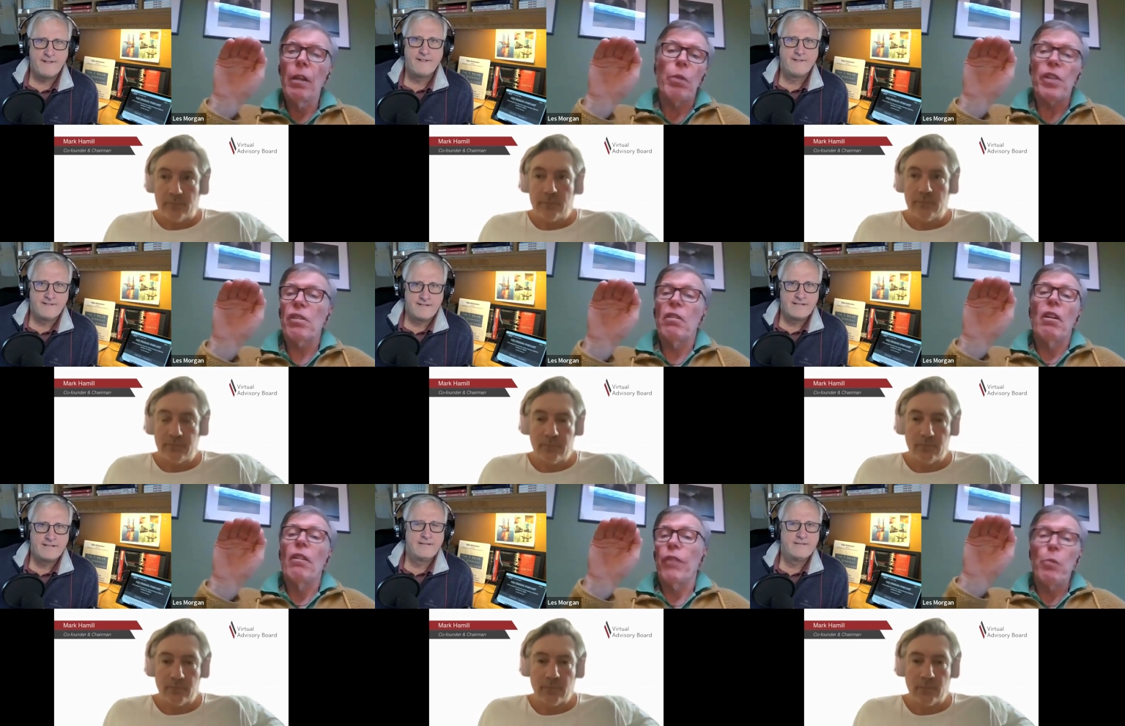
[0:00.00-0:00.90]
Speaker 1: which
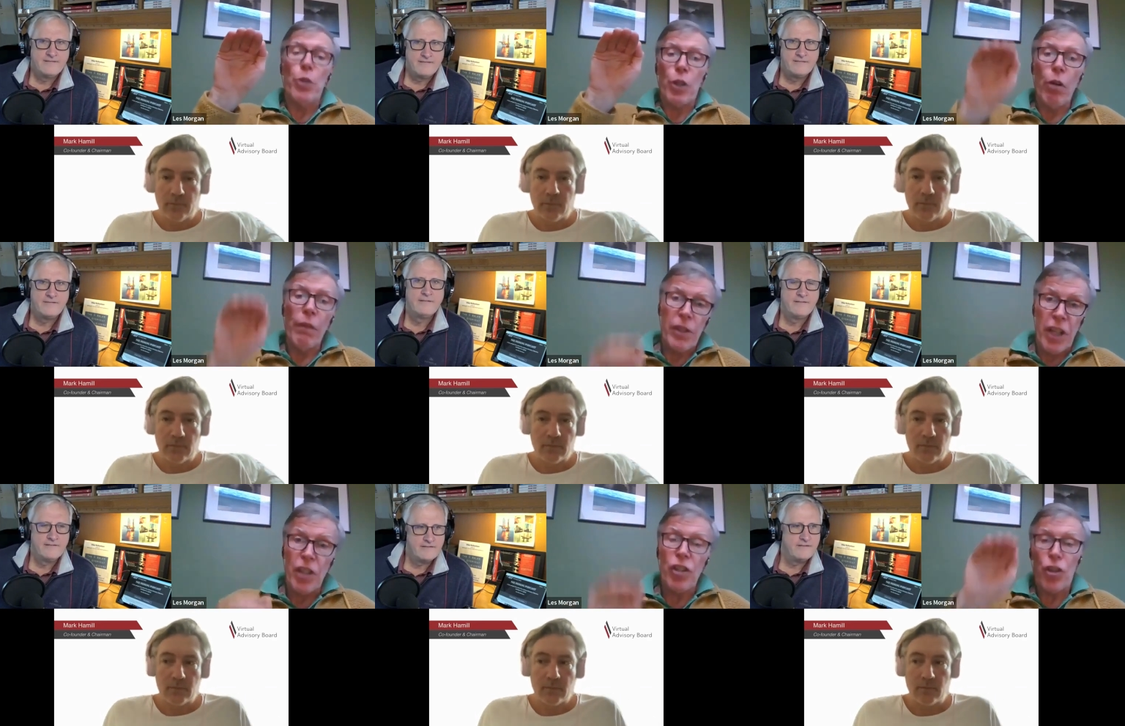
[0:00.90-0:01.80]
for most
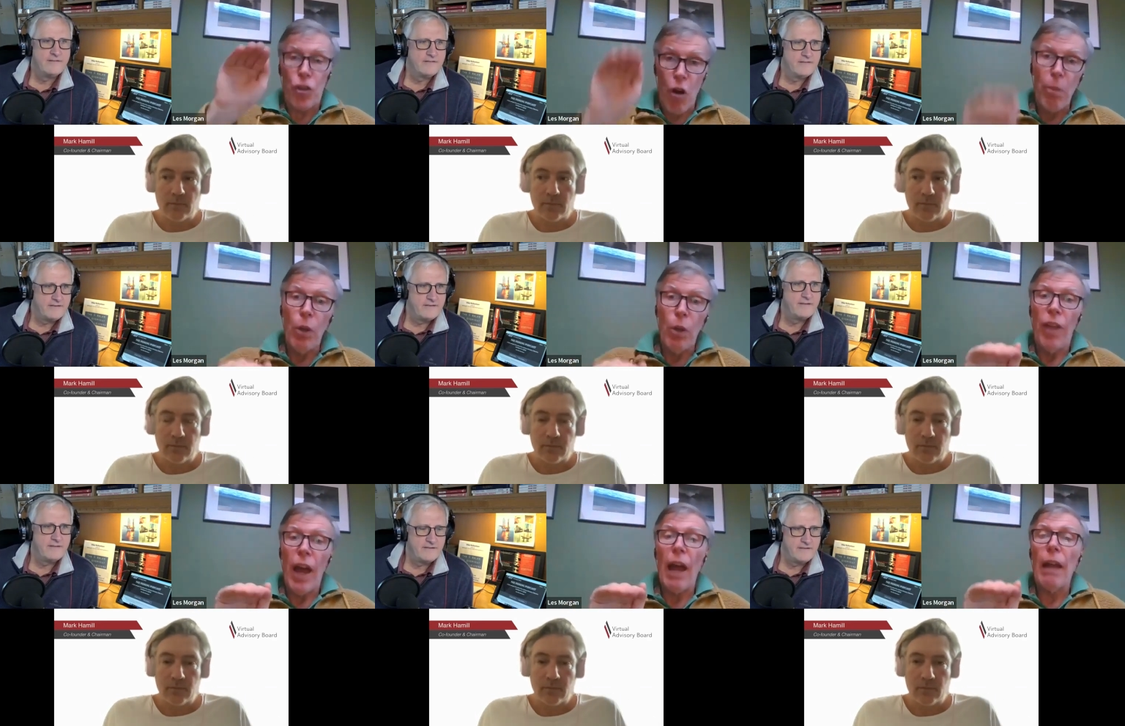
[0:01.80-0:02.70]
conversations drop below
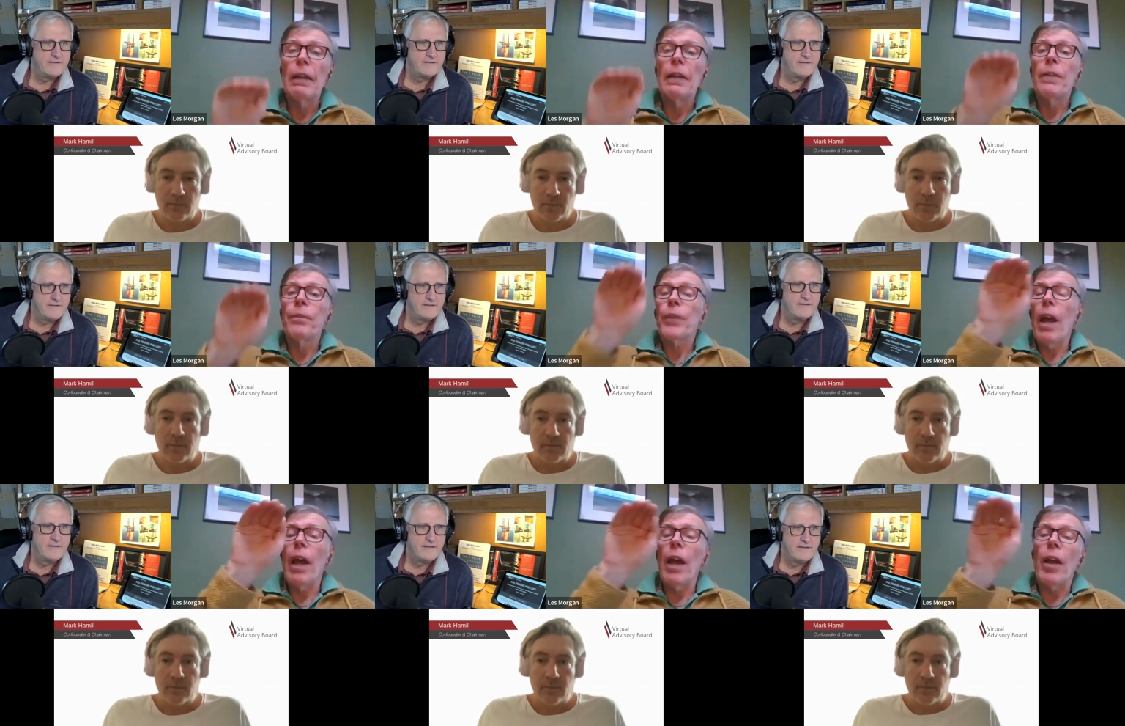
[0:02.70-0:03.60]
that.
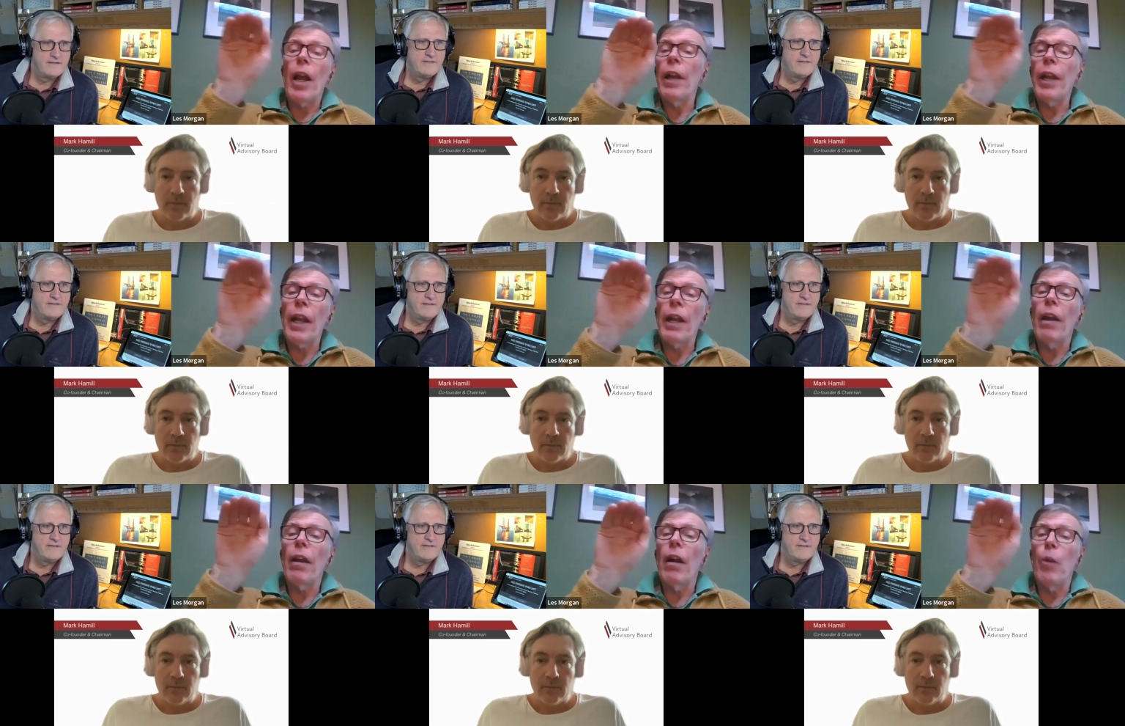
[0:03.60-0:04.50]
Uh, and
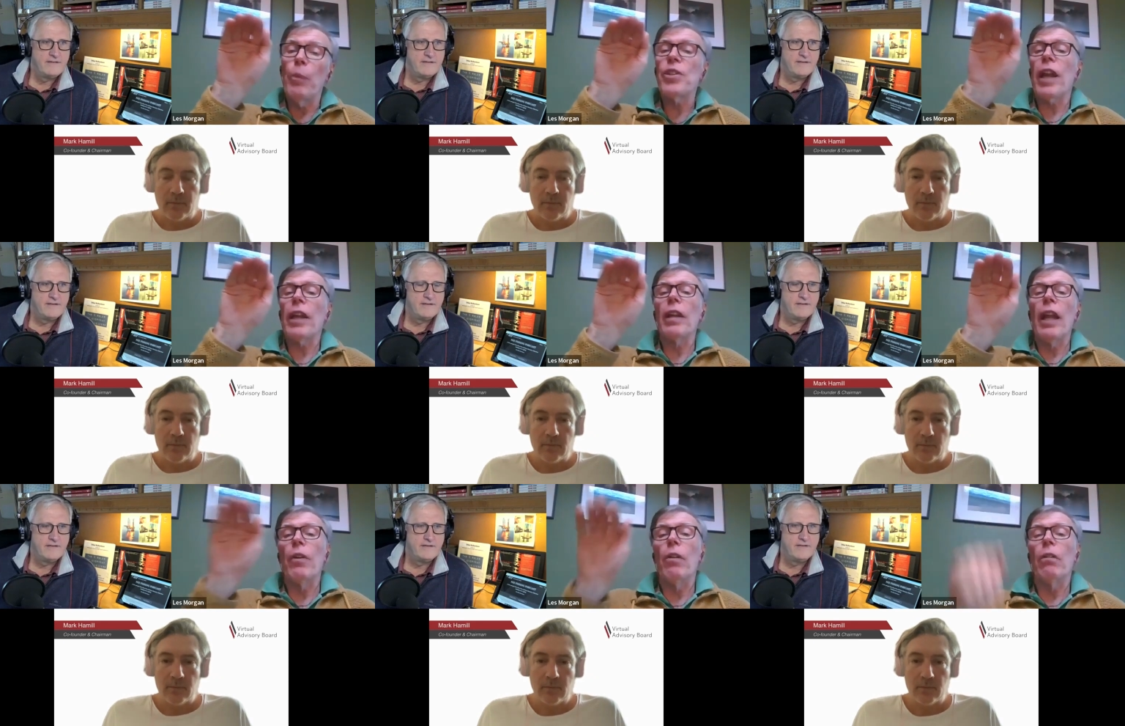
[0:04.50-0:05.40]
then up second
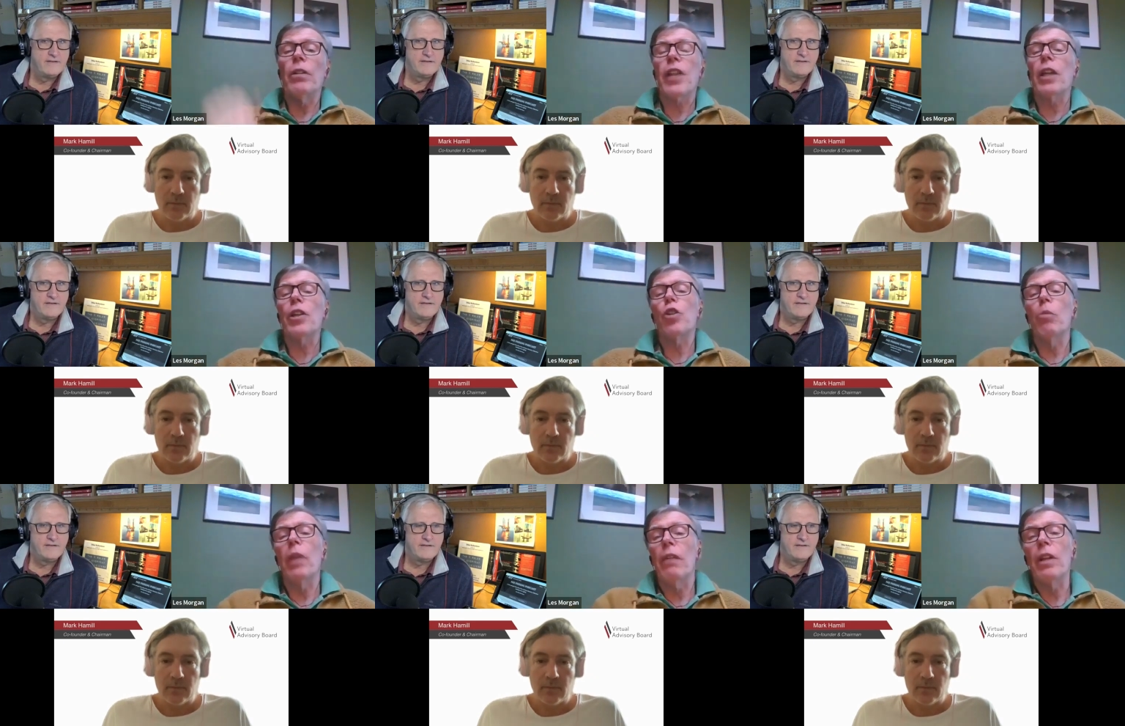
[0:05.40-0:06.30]
level, second
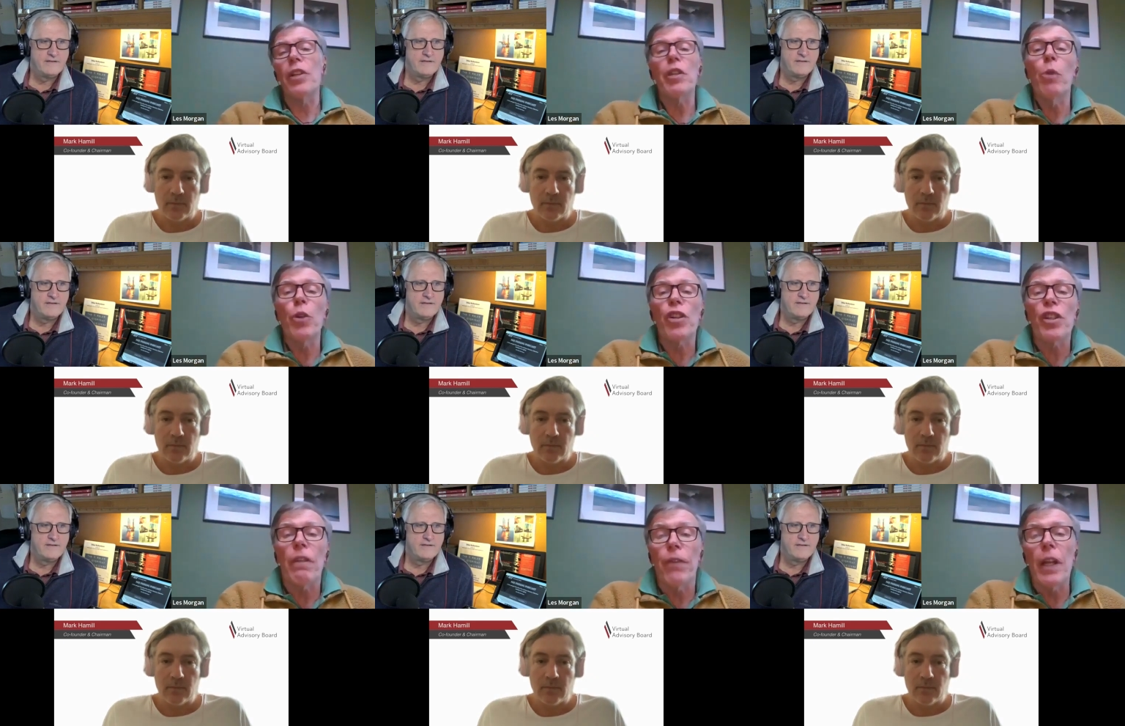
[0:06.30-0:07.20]
top level is
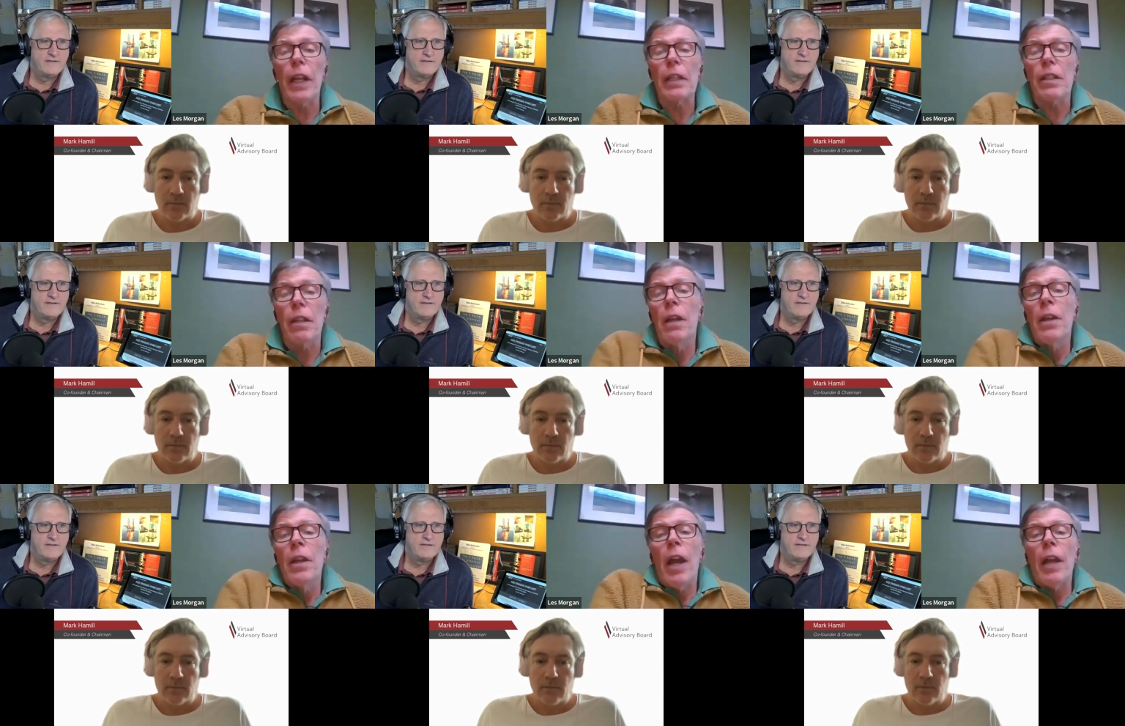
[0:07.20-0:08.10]
emotions and feelings.
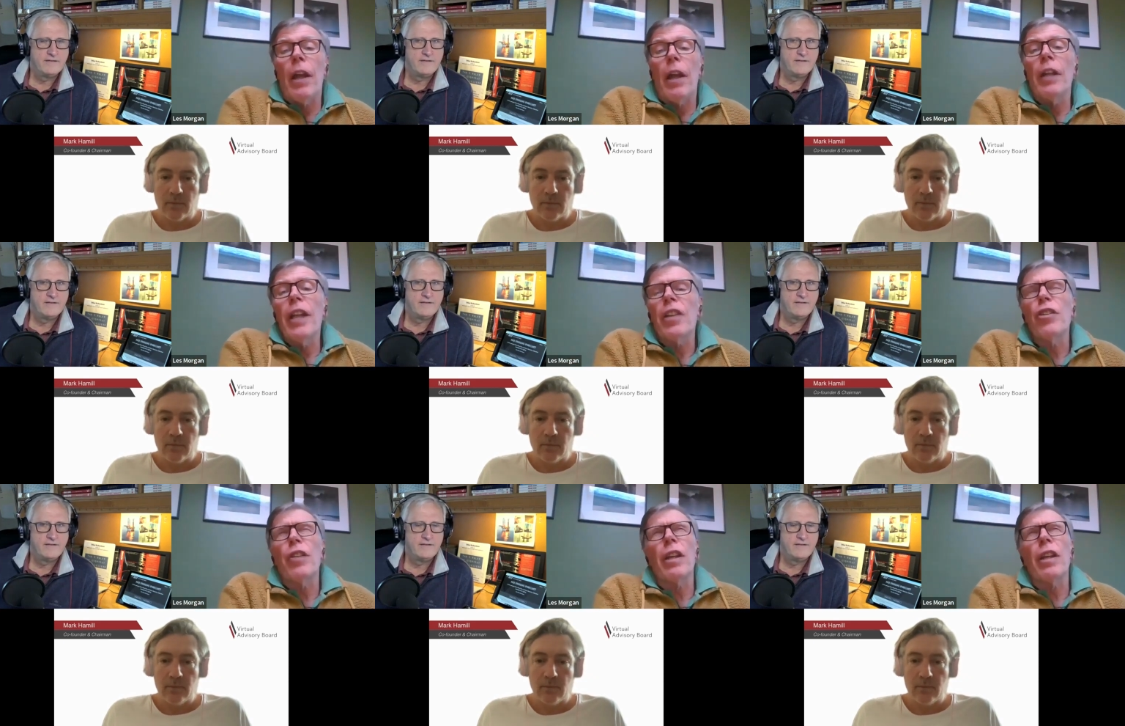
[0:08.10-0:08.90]
And and yes, you